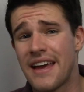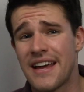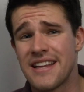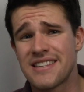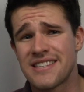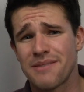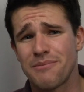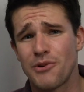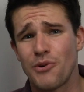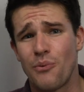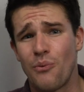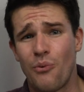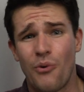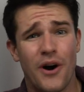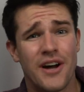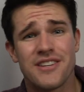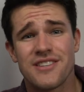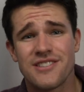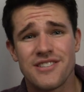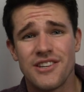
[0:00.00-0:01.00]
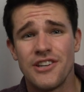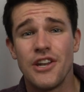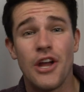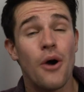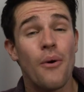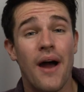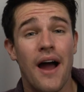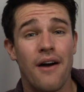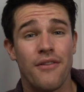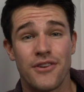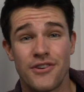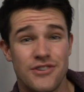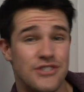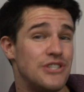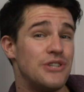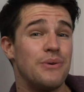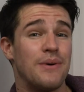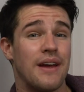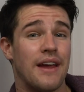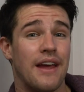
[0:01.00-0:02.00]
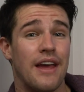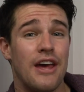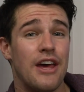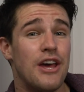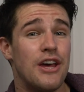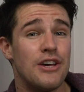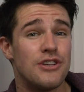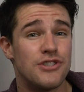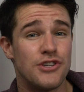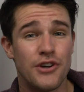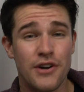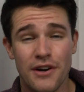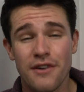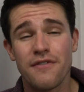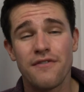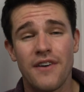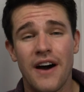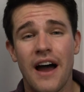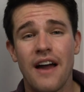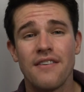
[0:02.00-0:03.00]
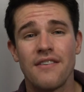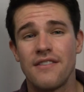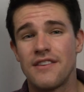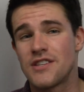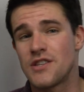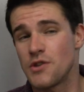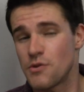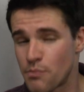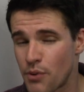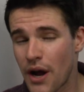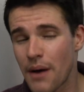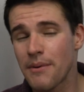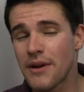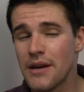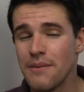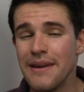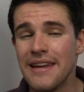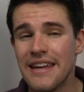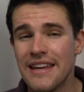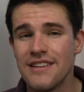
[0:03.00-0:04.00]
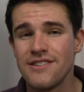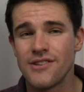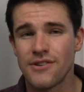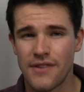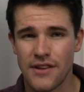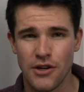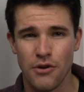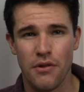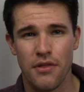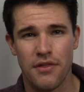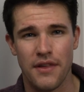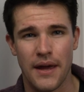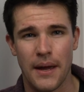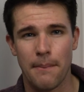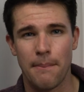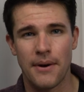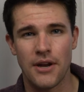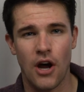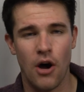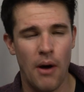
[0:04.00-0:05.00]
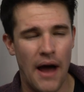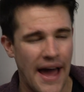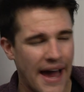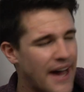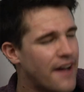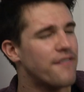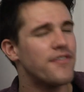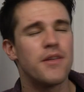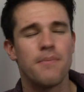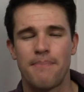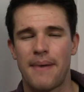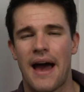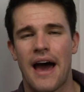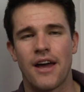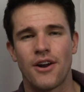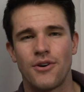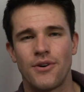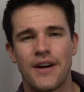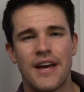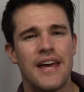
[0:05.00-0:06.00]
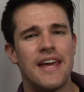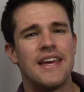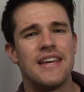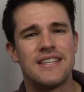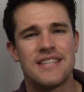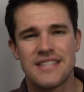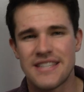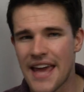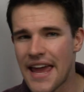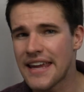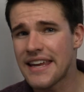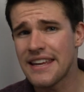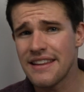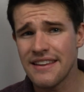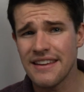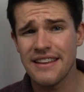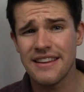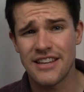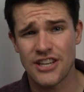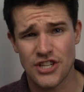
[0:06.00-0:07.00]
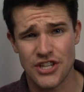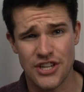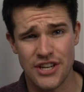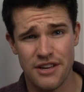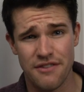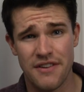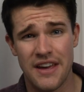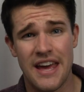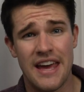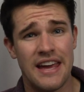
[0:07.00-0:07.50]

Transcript: and someone wants to know how they're doing. So you're gonna find that this is probably gonna be easier than you think, but half the battle is taking the initiative,